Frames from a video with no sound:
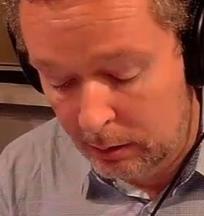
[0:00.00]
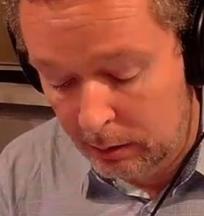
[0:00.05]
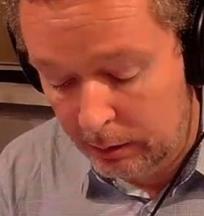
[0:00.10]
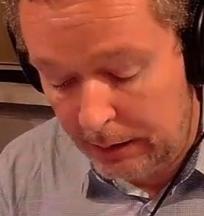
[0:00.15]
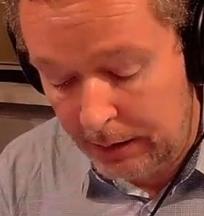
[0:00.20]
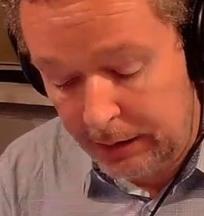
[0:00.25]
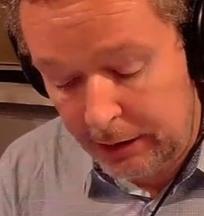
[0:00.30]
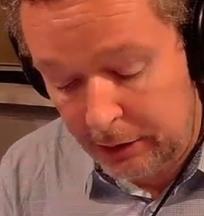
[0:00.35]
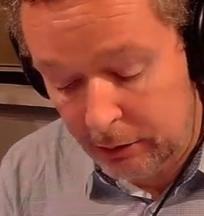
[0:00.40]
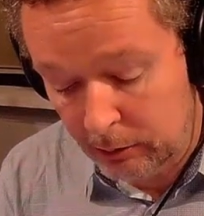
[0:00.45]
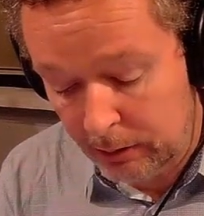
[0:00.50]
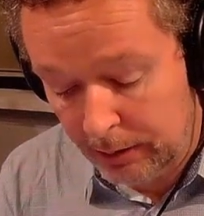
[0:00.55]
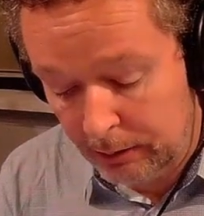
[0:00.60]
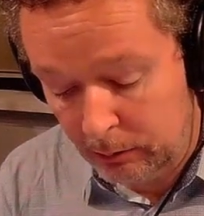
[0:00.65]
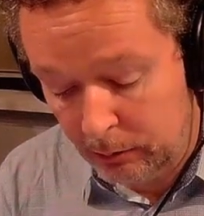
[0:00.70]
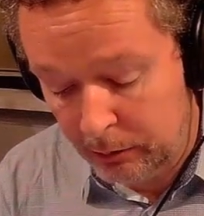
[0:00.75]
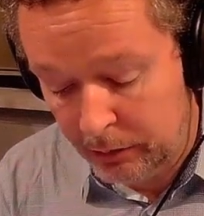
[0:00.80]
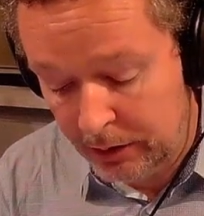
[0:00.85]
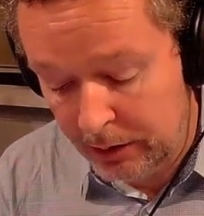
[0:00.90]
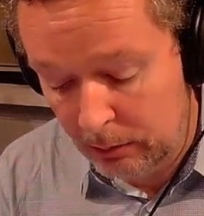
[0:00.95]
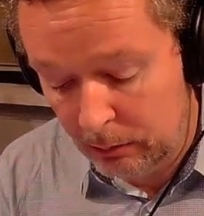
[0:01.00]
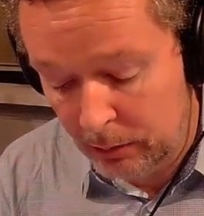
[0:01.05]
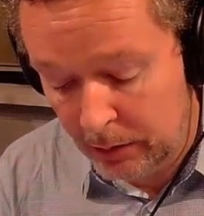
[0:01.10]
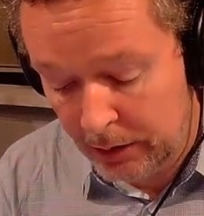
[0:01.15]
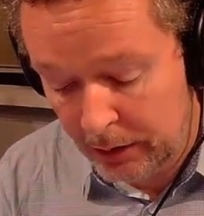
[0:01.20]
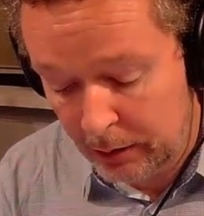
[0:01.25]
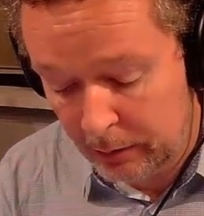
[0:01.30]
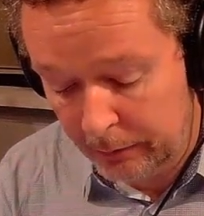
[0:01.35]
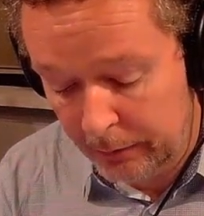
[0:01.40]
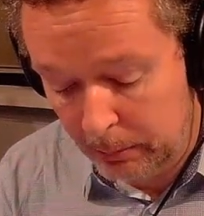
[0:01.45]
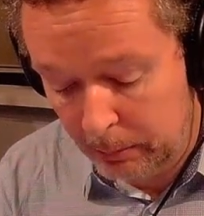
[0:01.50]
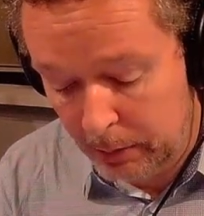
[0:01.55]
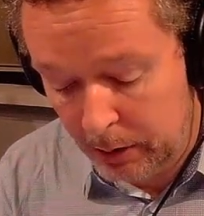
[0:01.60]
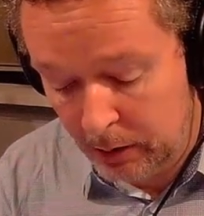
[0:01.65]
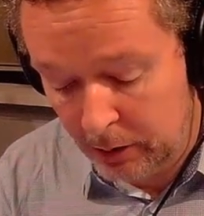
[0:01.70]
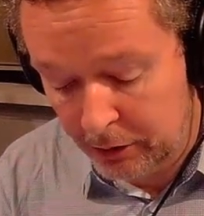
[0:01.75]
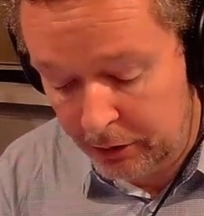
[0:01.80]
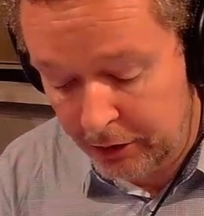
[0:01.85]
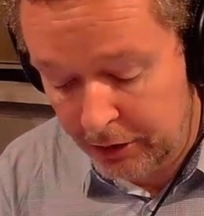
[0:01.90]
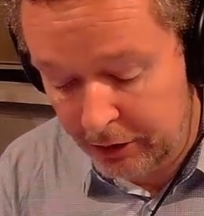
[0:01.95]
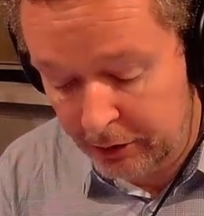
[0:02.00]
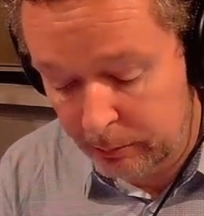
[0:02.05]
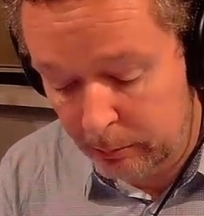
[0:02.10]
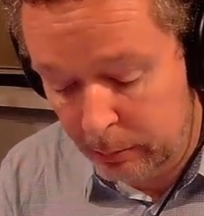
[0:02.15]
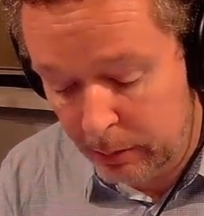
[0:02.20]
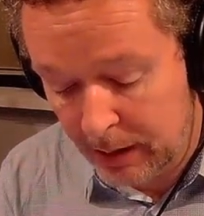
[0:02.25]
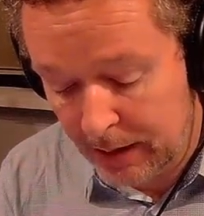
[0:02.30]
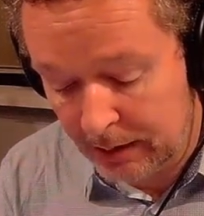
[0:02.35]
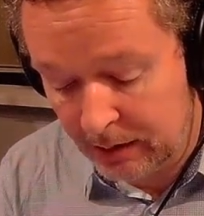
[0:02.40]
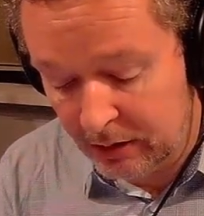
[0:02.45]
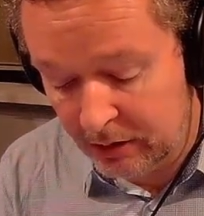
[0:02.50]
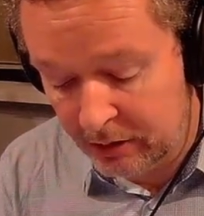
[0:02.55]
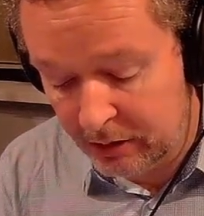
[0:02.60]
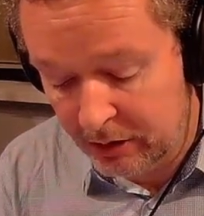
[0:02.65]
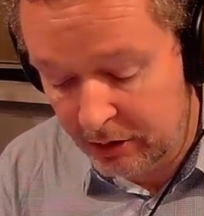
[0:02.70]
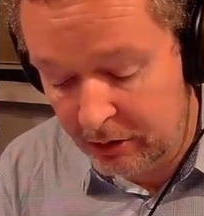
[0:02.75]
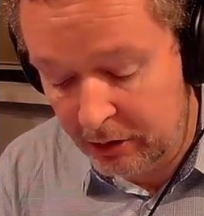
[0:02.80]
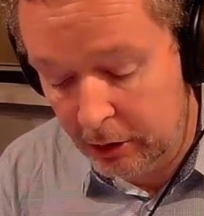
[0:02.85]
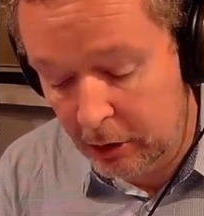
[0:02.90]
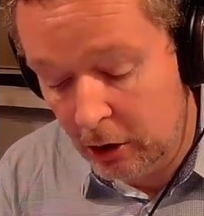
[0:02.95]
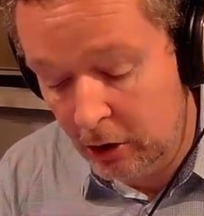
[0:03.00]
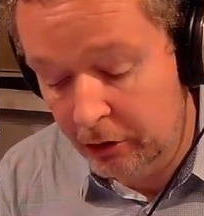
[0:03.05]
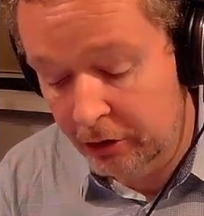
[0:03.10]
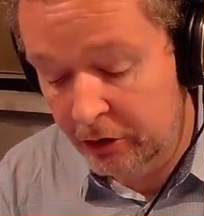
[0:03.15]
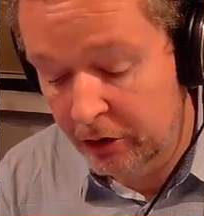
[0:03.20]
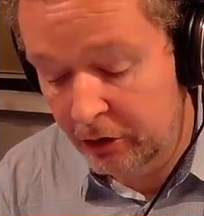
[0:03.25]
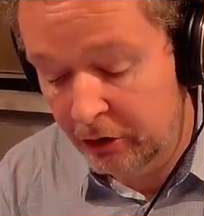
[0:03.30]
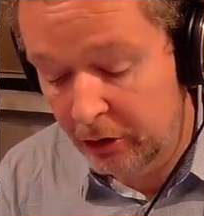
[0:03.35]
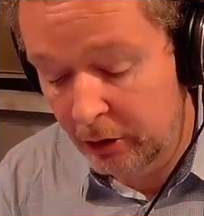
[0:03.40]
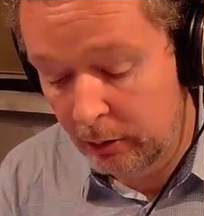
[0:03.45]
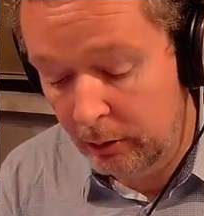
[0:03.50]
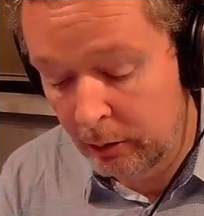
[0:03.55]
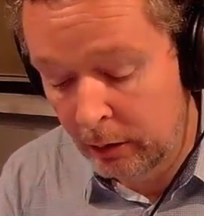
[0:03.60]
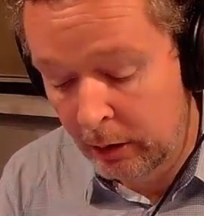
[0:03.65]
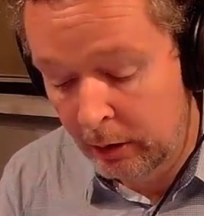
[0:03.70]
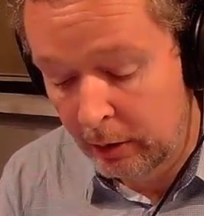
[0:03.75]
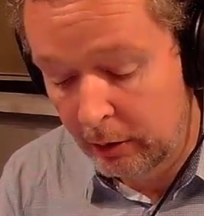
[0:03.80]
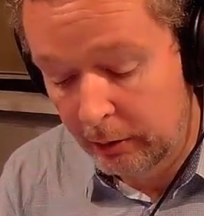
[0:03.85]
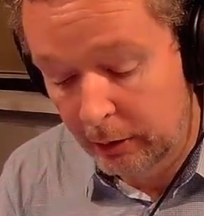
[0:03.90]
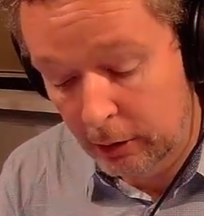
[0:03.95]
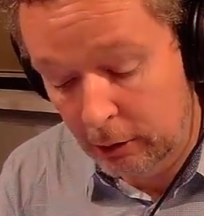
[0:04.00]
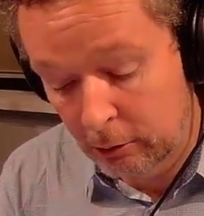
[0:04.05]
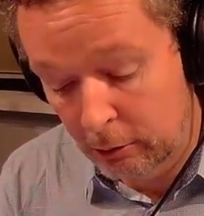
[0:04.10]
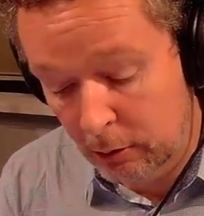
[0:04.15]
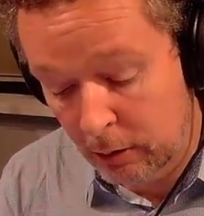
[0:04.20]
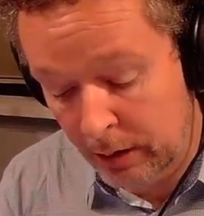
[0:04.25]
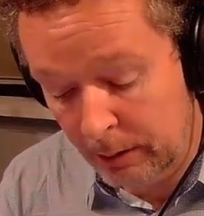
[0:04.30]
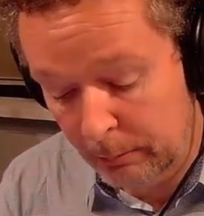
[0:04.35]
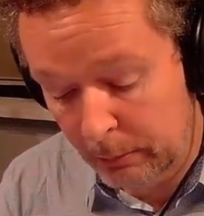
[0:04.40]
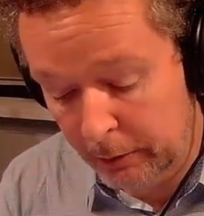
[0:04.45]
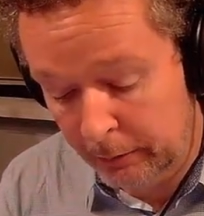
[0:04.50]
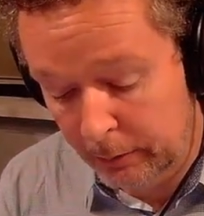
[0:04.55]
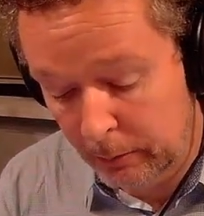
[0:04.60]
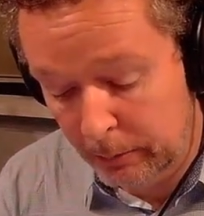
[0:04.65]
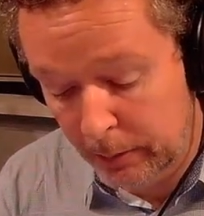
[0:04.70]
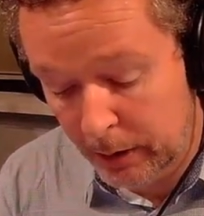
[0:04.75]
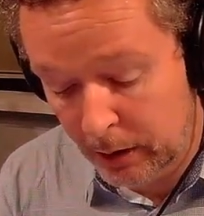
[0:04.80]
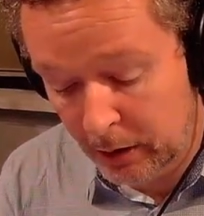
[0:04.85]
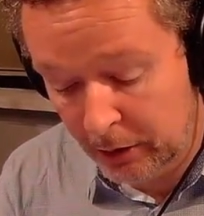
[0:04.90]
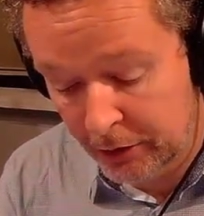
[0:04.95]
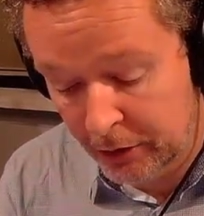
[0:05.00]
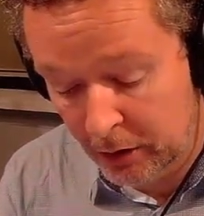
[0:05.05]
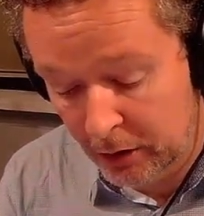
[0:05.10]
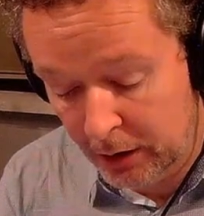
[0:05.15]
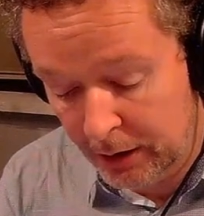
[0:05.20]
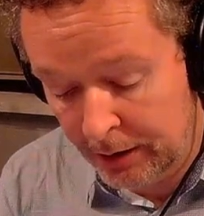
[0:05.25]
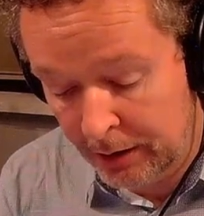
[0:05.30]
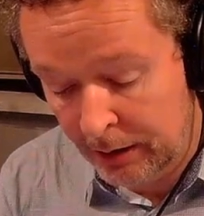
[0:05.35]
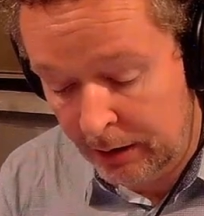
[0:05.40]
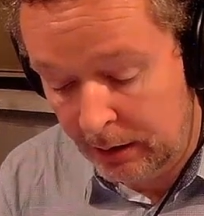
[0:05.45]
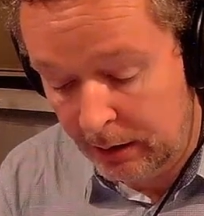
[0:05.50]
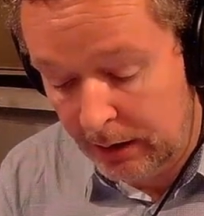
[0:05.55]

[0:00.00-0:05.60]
that Israel is guilty of the policies and practices that constitute the crime of apartheid